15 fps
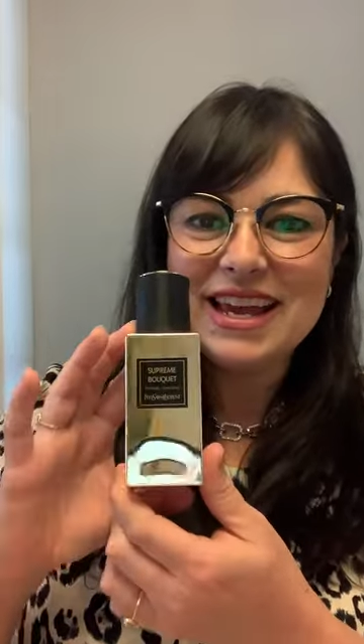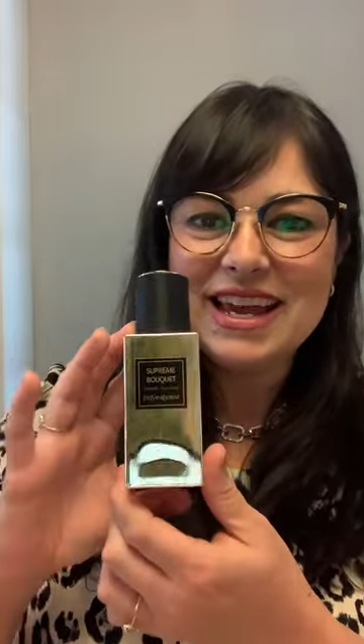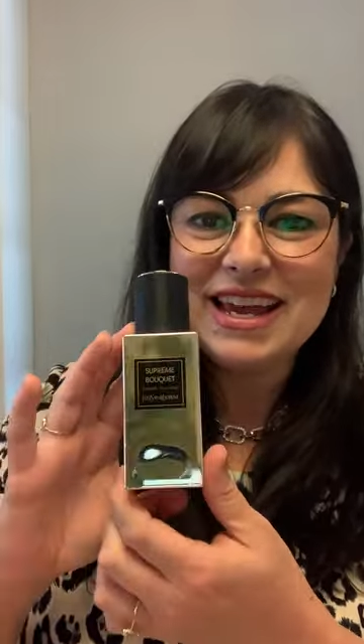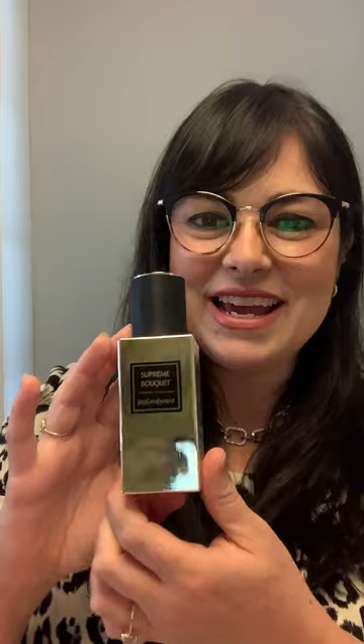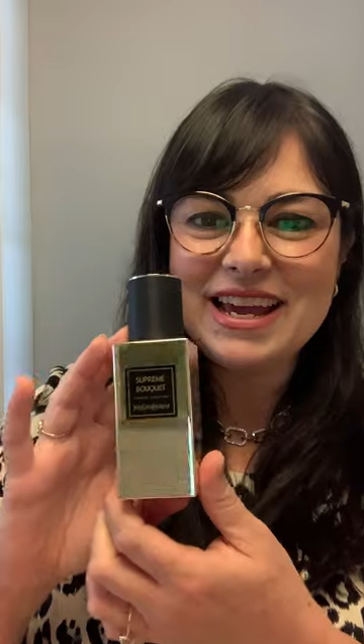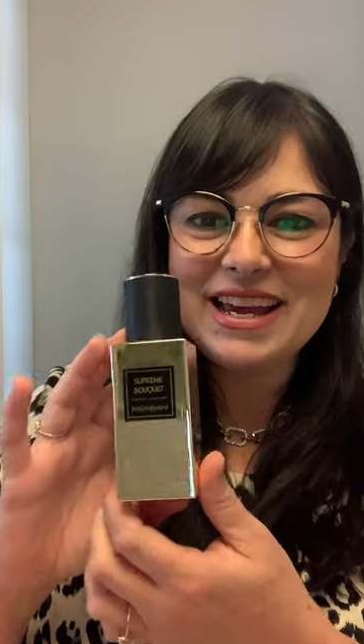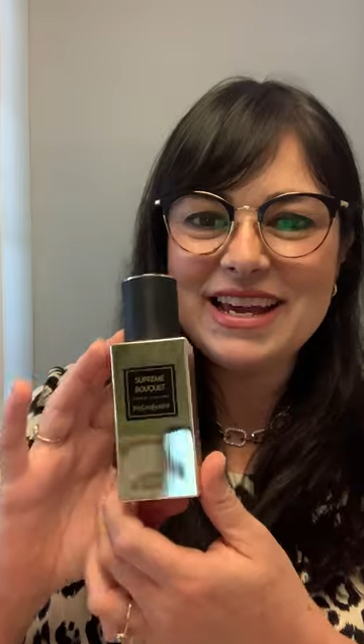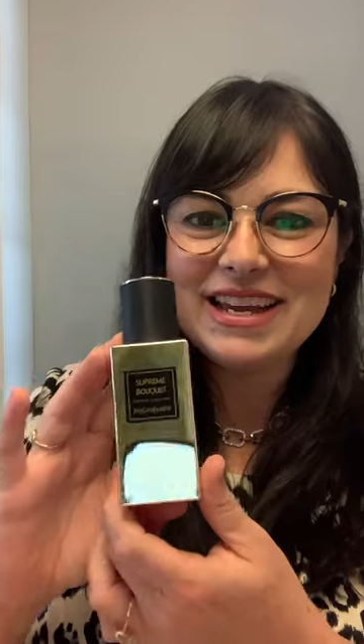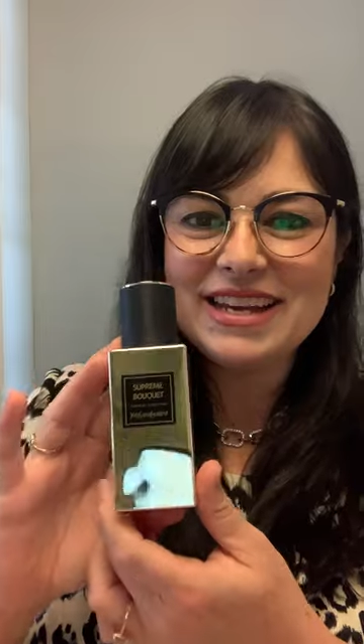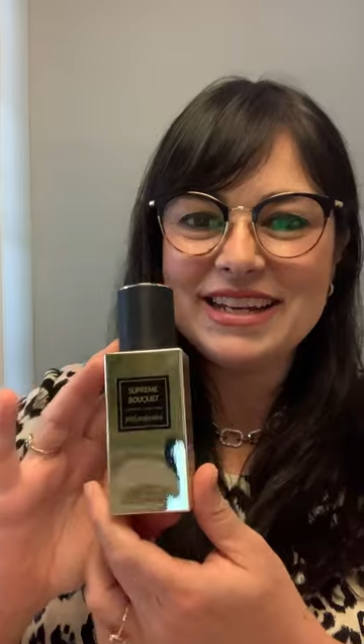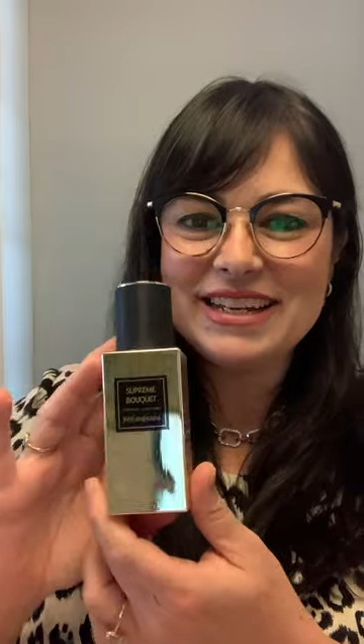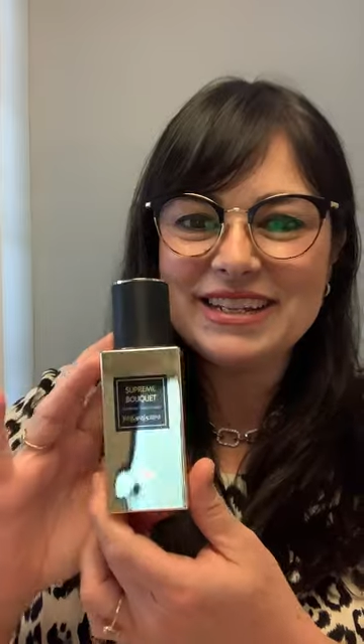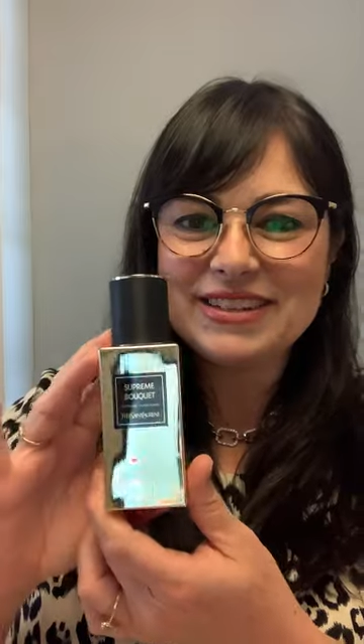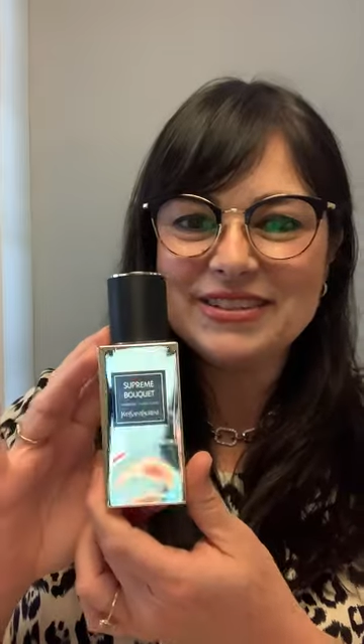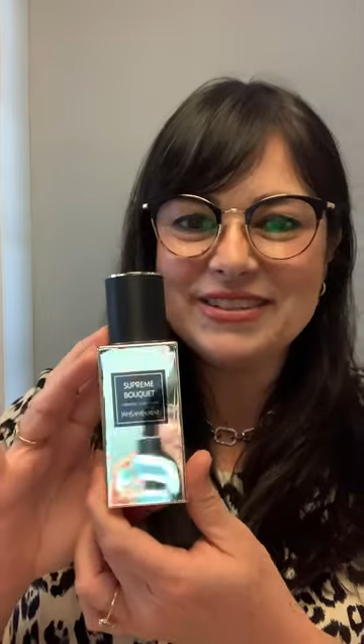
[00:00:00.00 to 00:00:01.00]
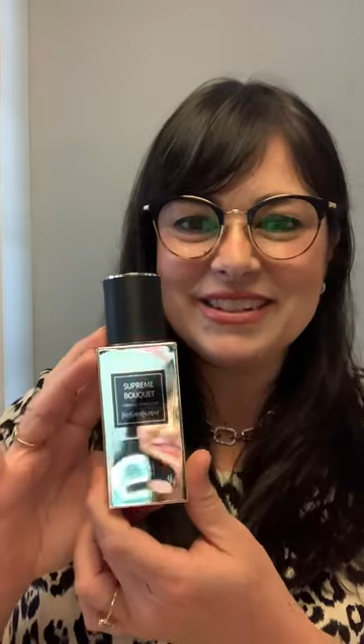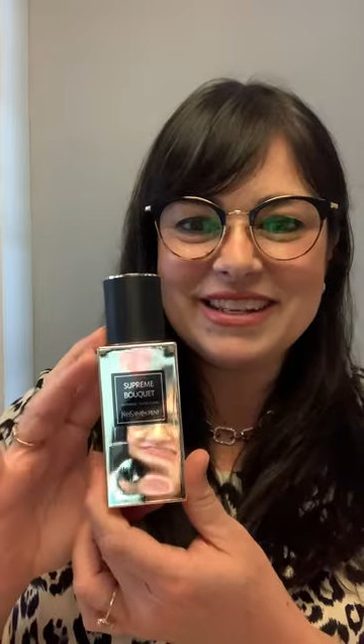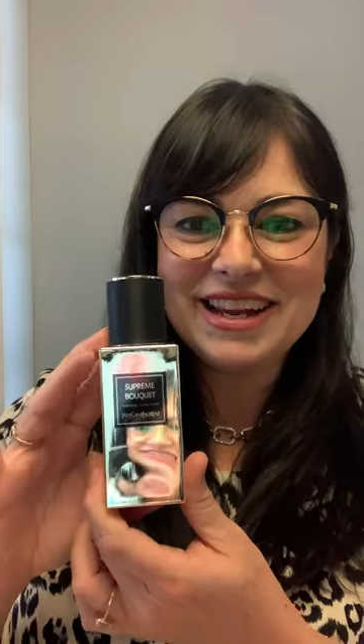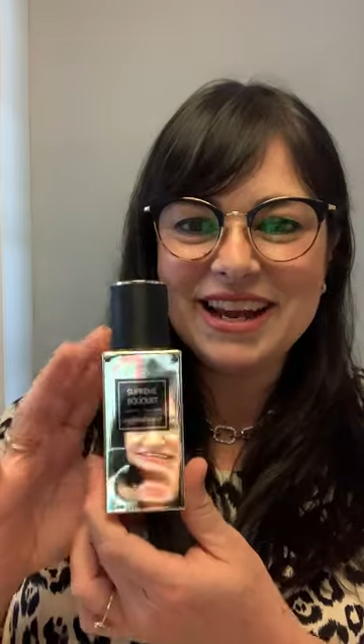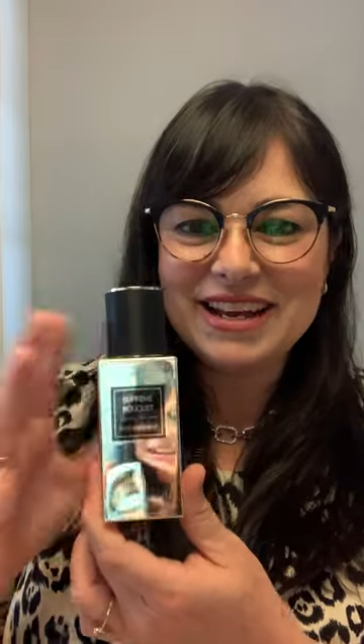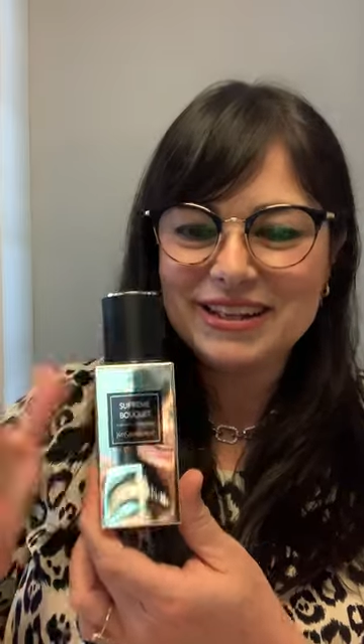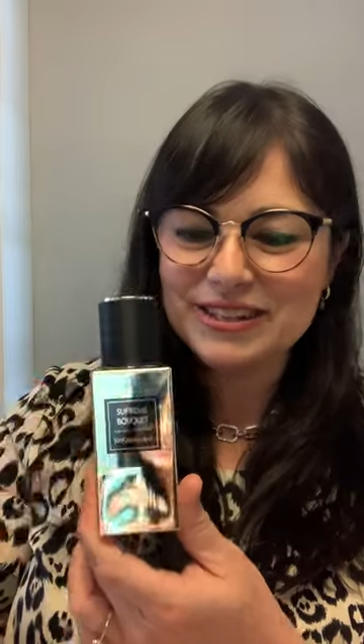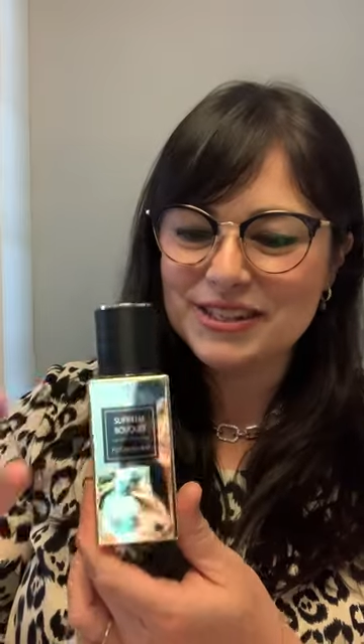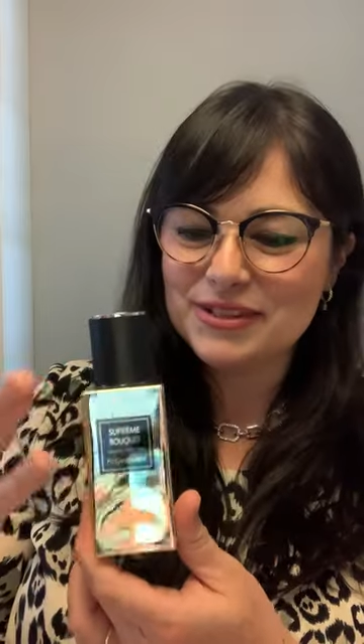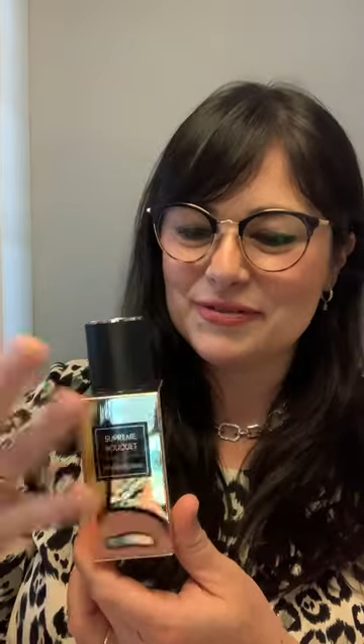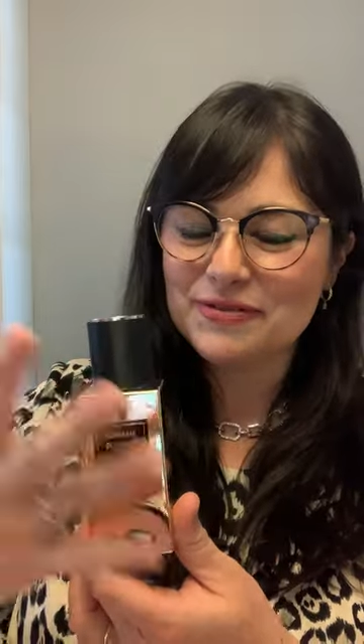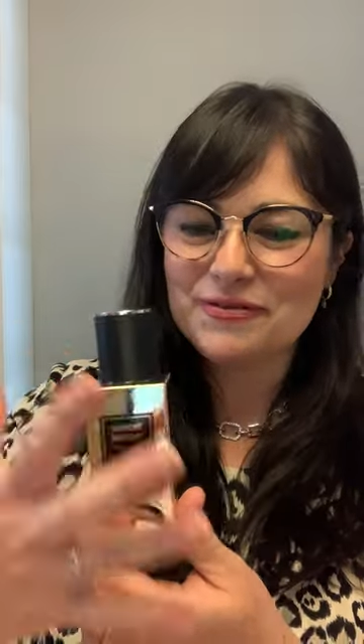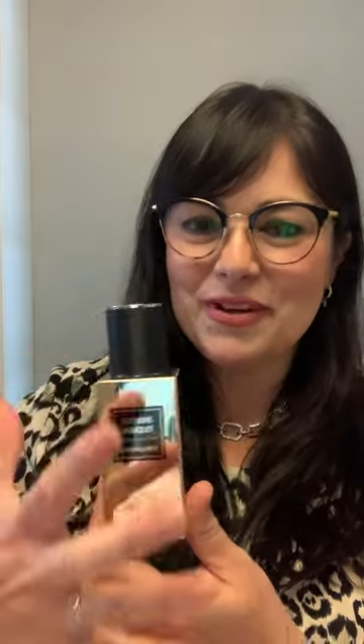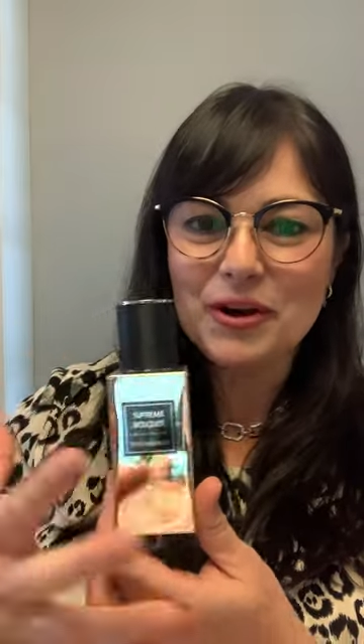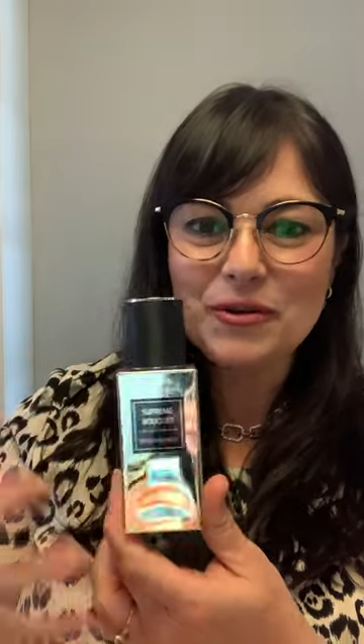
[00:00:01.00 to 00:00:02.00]
Yeah, it's
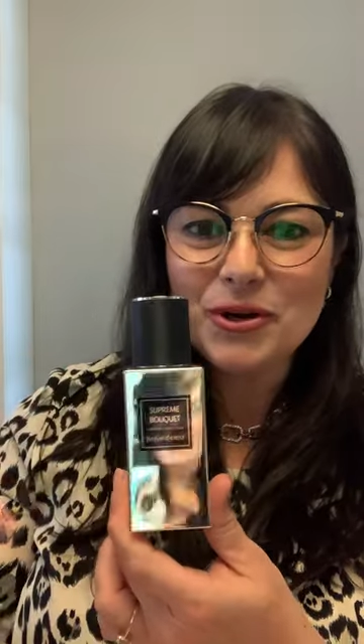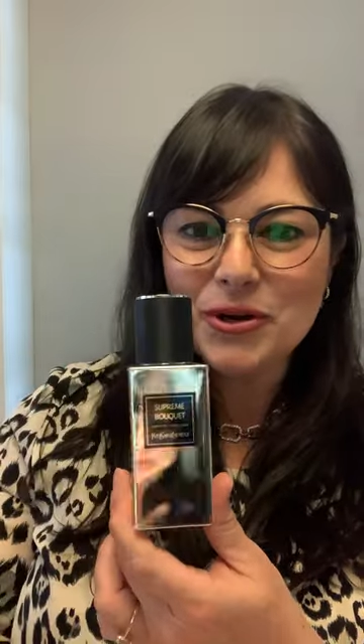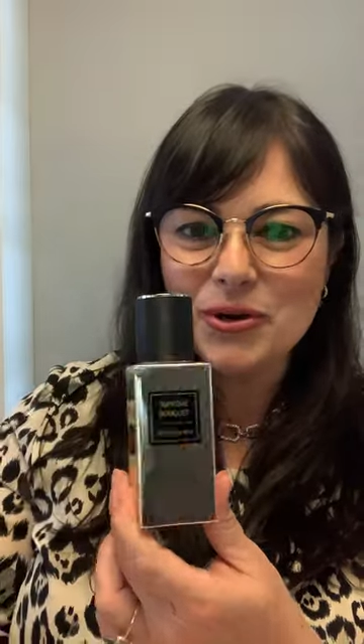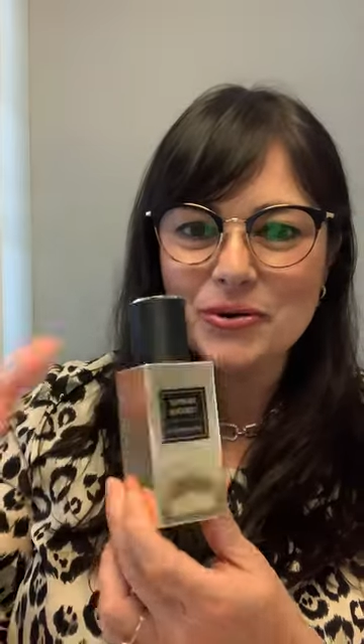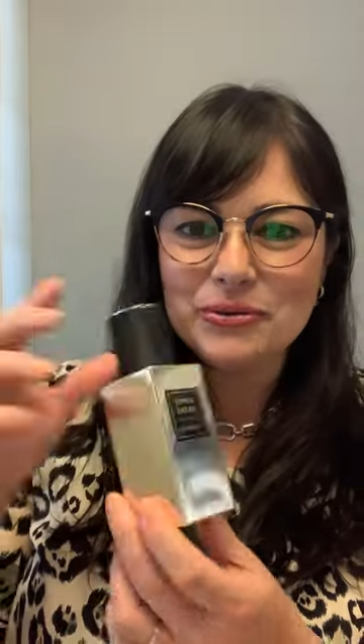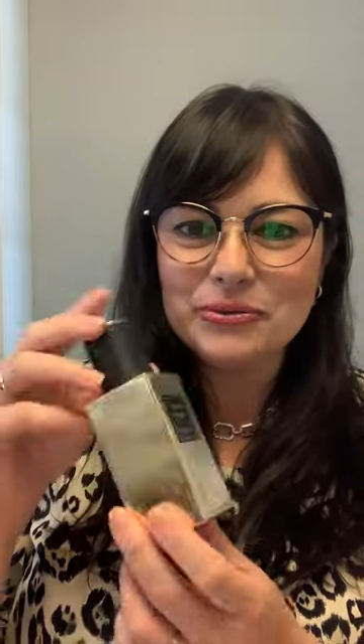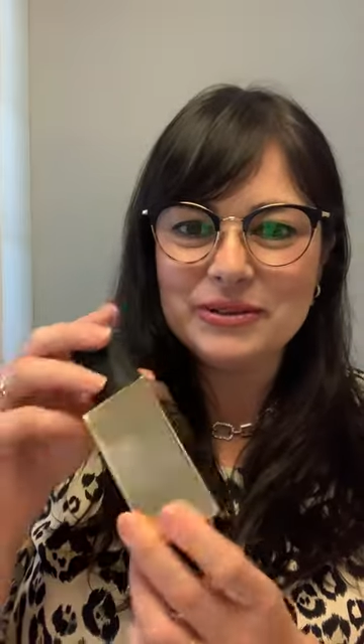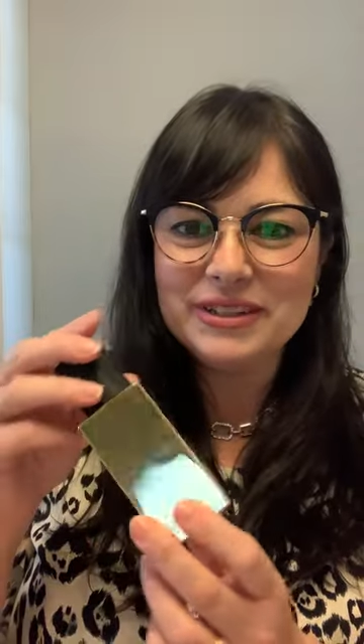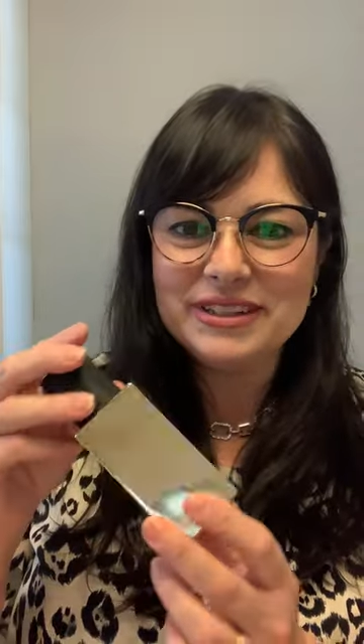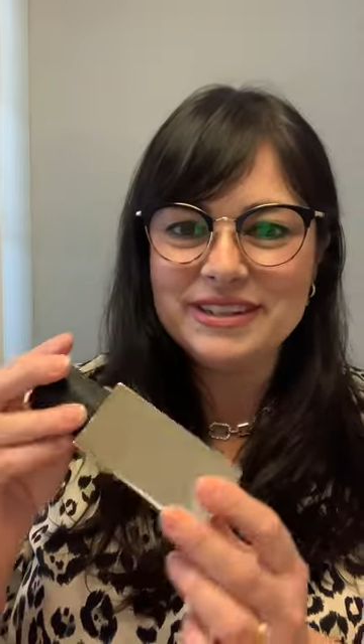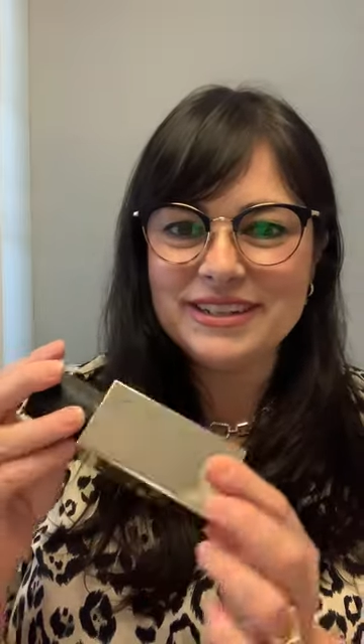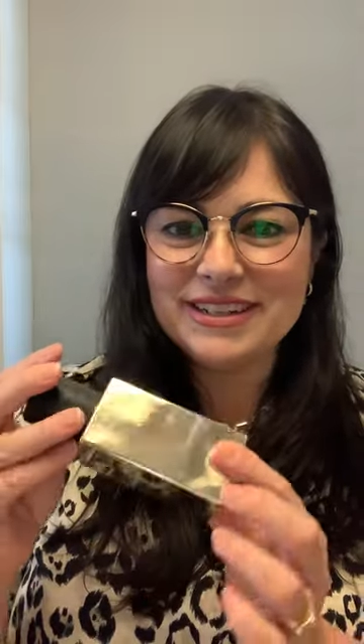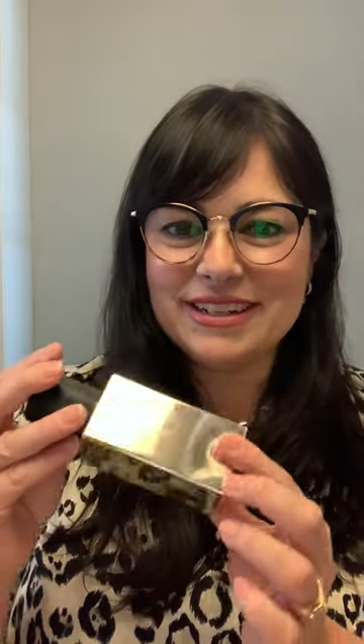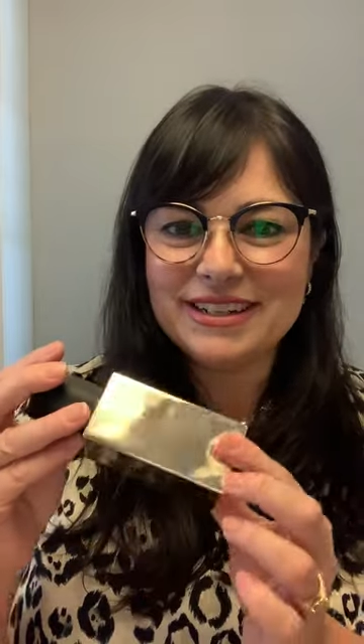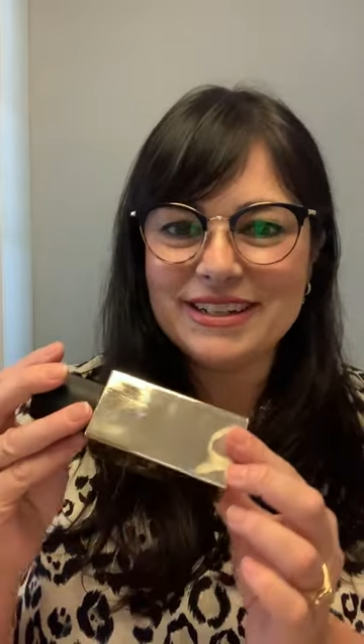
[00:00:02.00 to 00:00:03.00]
very golden.